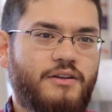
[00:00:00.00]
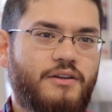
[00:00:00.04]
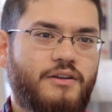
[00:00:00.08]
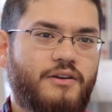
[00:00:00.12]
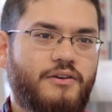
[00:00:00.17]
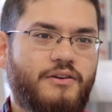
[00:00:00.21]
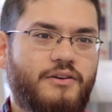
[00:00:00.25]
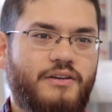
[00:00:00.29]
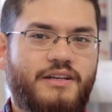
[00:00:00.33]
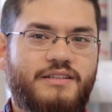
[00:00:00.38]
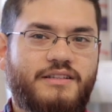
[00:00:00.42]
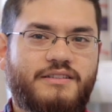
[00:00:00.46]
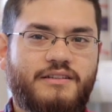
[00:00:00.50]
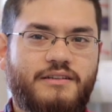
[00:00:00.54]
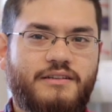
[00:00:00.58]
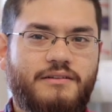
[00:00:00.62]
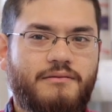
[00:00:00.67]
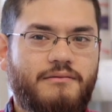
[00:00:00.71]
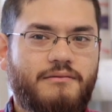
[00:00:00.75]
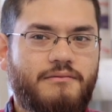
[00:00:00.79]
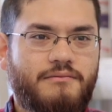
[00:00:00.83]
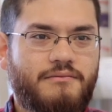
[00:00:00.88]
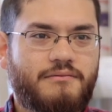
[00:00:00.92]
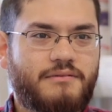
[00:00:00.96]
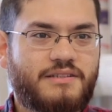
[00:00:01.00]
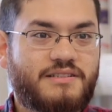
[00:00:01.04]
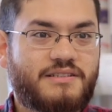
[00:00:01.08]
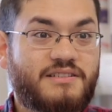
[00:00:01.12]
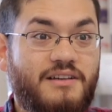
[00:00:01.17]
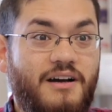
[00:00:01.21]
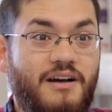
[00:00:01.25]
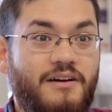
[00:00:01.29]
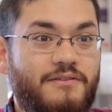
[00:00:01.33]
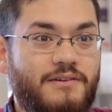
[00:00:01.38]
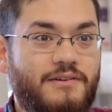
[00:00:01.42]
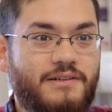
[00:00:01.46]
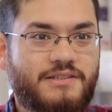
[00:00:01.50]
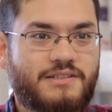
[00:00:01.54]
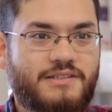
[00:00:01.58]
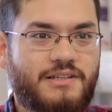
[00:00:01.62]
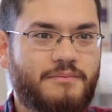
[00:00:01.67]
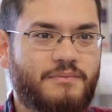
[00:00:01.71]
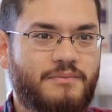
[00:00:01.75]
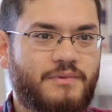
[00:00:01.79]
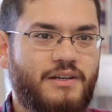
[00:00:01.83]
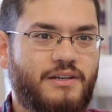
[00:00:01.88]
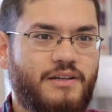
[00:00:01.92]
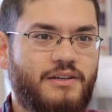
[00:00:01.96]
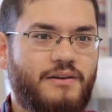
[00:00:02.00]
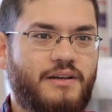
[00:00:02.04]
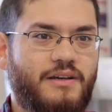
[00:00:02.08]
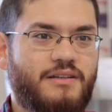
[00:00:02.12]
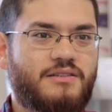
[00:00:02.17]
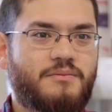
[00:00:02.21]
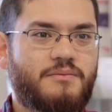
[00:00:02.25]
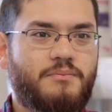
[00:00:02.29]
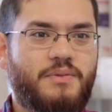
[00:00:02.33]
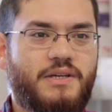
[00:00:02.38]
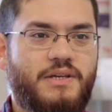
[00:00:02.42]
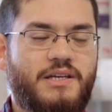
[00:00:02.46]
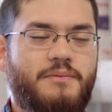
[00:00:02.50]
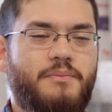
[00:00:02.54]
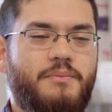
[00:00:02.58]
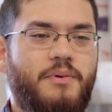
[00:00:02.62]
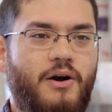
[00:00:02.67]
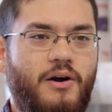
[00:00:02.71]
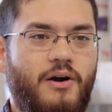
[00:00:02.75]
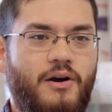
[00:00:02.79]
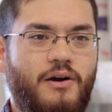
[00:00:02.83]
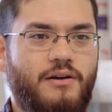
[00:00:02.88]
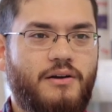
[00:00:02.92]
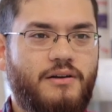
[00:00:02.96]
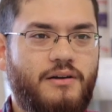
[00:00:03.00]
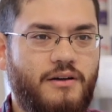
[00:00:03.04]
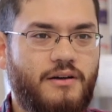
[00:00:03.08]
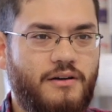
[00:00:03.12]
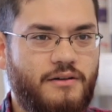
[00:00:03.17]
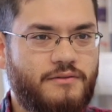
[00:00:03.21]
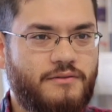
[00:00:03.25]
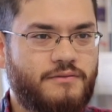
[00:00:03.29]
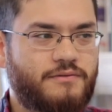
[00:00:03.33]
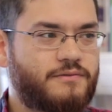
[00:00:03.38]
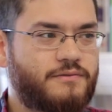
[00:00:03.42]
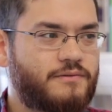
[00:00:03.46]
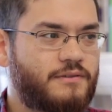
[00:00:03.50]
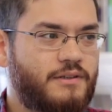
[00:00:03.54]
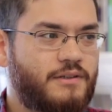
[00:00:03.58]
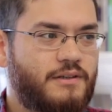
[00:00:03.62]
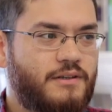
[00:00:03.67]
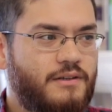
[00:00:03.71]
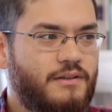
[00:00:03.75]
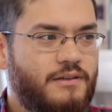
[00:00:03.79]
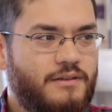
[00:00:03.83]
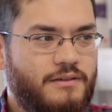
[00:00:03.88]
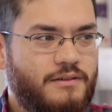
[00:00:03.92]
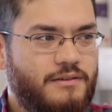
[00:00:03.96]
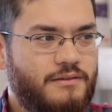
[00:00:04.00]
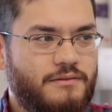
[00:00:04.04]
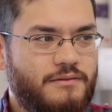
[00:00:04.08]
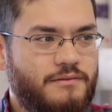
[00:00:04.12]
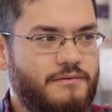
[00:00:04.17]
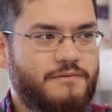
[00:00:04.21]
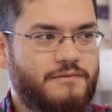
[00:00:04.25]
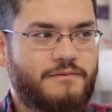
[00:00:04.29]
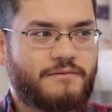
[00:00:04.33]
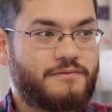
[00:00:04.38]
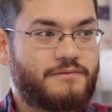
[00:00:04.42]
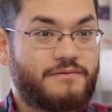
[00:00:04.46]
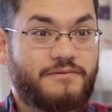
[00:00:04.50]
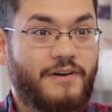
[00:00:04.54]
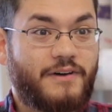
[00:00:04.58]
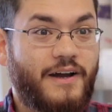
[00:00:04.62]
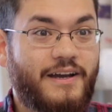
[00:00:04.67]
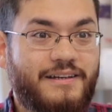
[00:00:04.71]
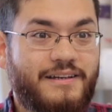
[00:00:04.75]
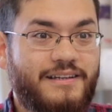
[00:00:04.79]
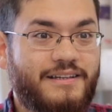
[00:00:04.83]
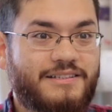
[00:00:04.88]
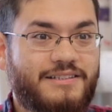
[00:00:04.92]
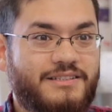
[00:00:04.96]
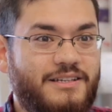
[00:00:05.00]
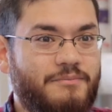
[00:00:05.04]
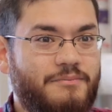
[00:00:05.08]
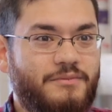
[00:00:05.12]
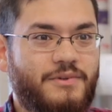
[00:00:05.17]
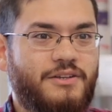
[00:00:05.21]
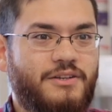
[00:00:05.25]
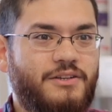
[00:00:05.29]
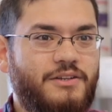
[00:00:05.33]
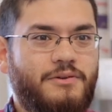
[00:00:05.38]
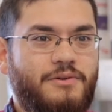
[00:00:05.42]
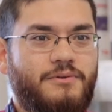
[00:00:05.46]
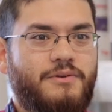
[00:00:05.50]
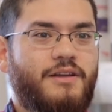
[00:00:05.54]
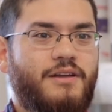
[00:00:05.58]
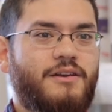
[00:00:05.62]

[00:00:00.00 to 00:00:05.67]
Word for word: You know, you get to discover something, you get to be a part of finding something new